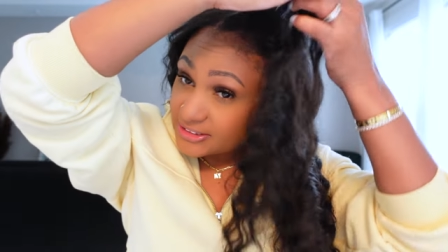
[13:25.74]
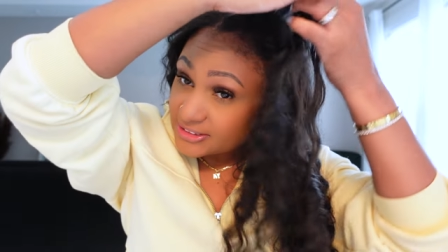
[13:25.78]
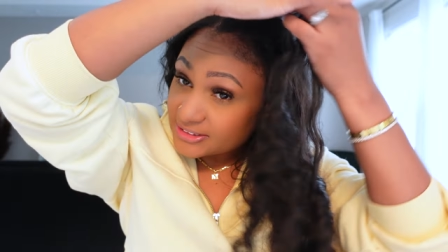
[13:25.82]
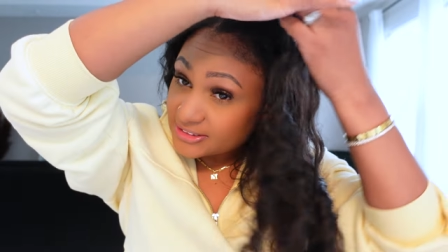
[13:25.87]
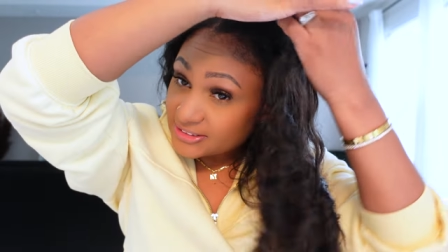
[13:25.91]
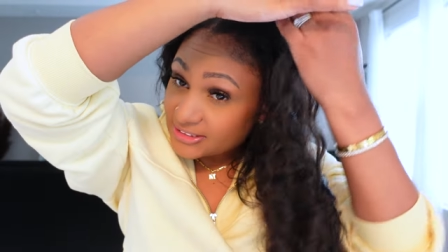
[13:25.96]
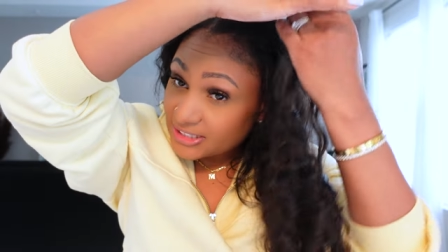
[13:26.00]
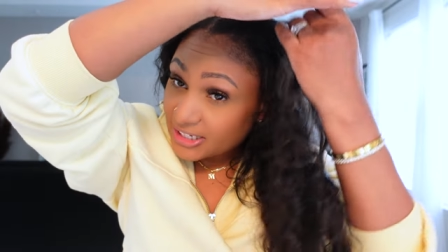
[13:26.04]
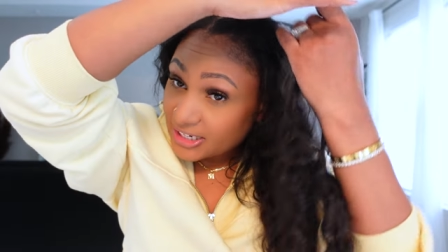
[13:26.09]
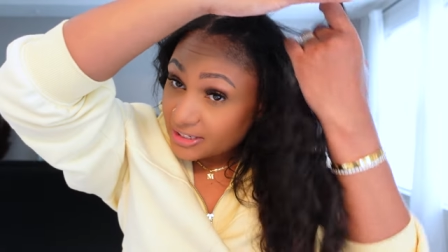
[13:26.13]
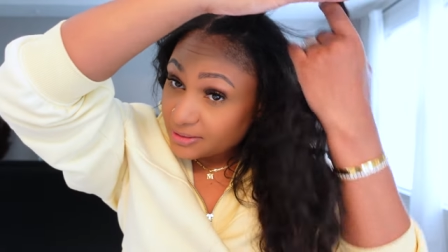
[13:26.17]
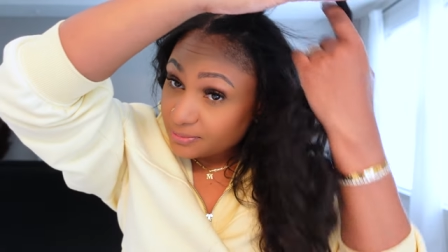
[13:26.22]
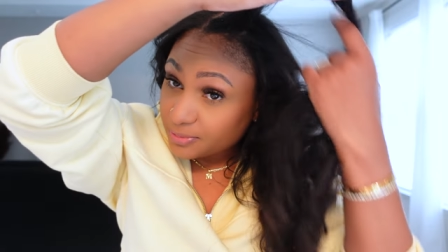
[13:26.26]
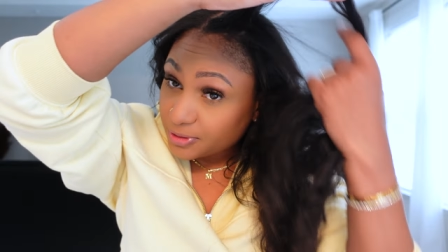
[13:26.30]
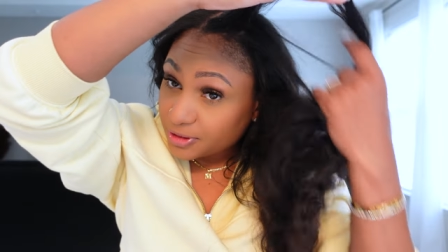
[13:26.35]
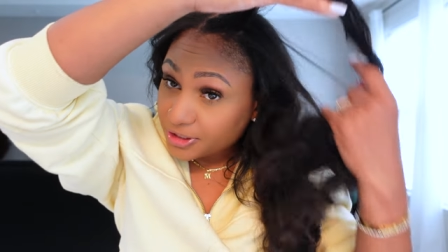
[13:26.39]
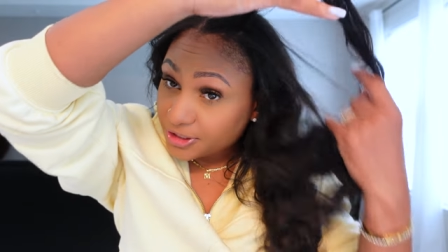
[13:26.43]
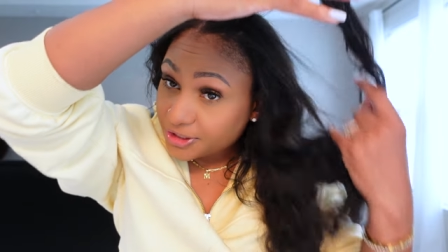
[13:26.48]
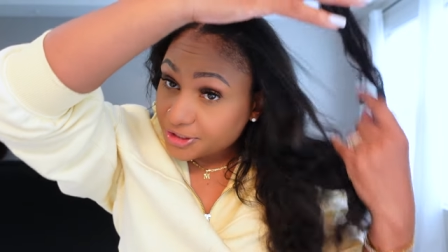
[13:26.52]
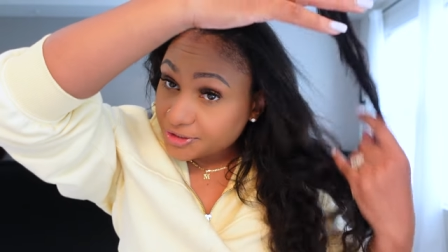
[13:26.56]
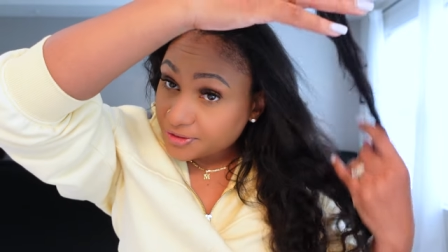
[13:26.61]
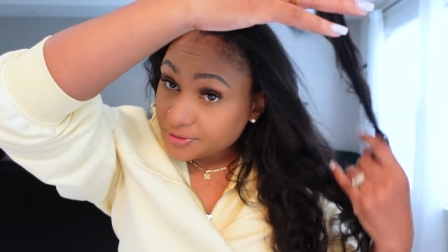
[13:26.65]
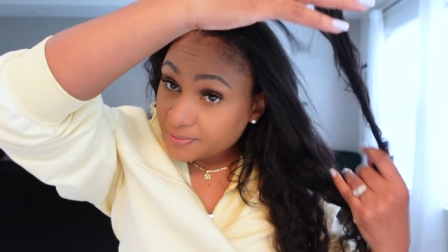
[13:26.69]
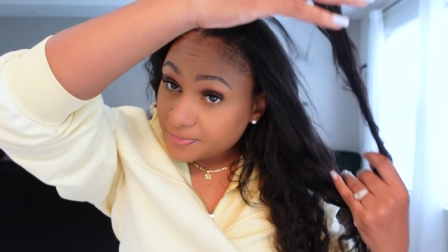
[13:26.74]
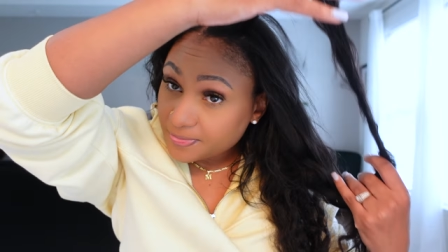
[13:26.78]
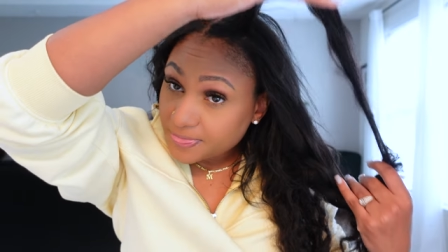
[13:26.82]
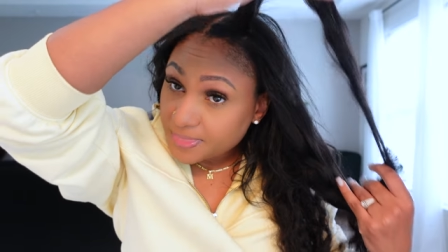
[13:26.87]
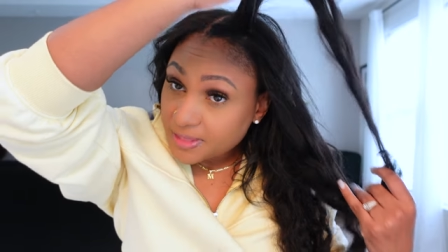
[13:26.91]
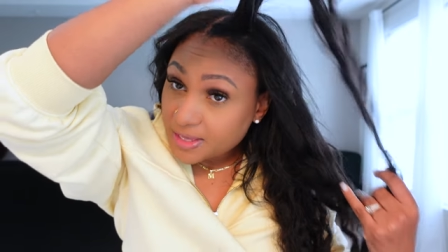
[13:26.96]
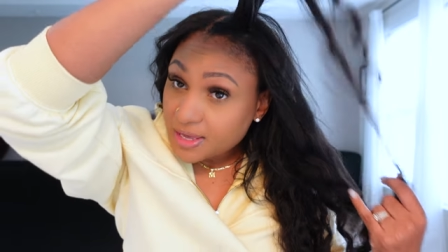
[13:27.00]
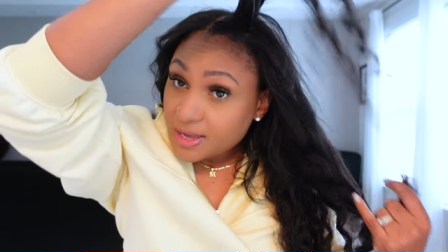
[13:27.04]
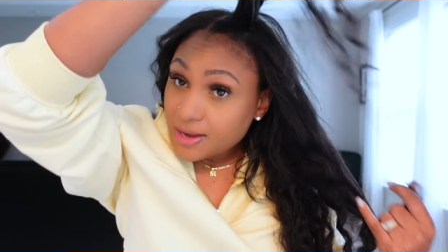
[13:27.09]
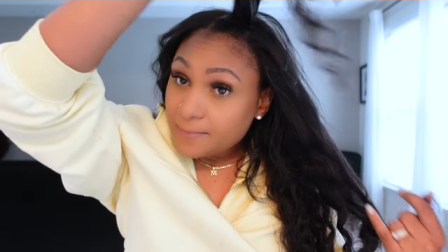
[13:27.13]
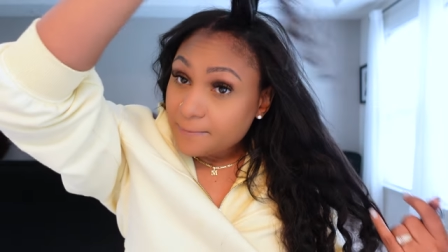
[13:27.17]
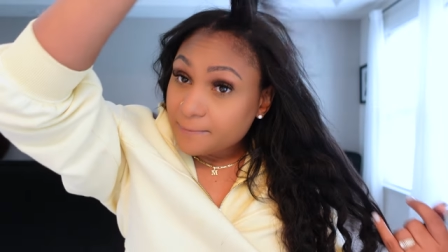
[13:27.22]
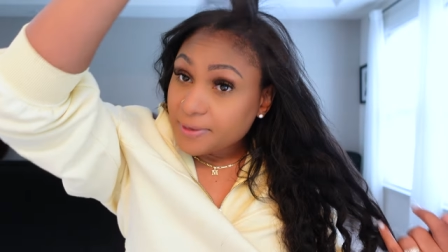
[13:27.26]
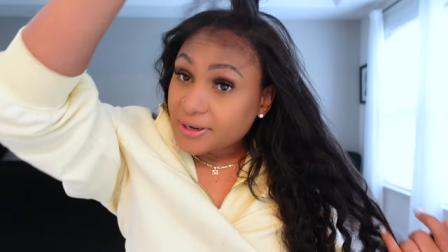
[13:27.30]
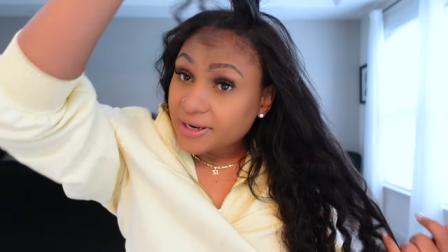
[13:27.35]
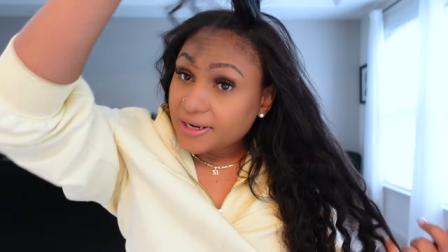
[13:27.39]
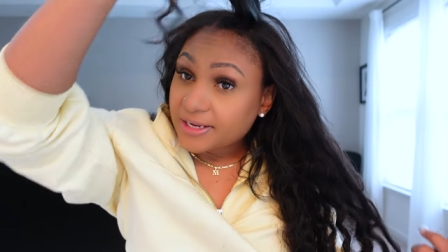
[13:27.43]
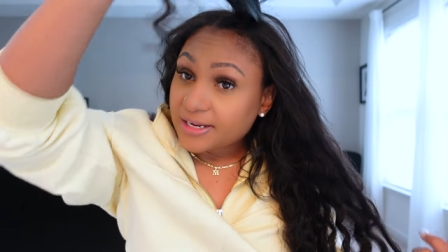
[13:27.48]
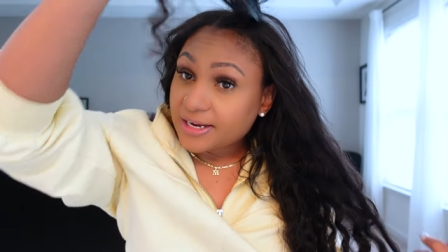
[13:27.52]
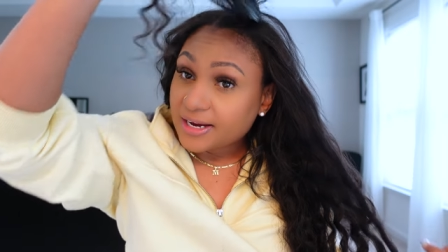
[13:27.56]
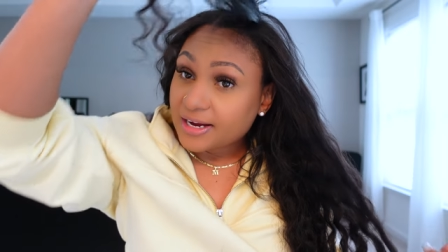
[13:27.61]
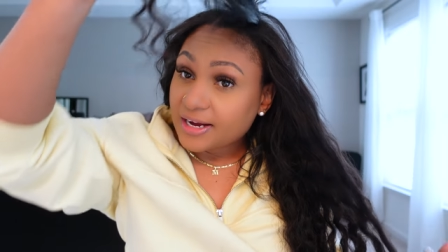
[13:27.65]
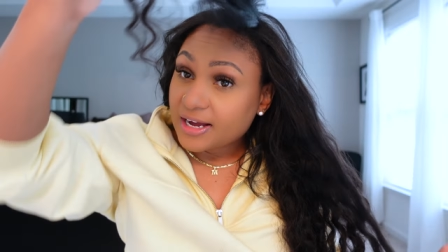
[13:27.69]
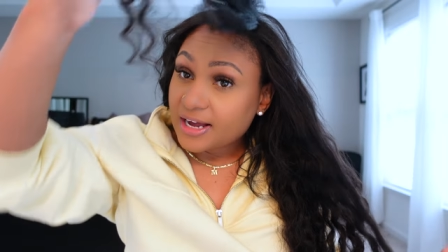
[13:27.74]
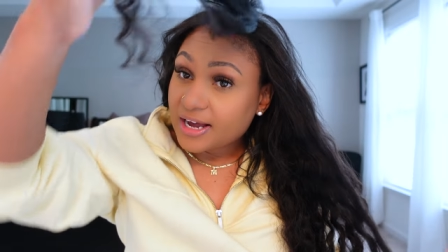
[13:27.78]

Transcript: a side part, but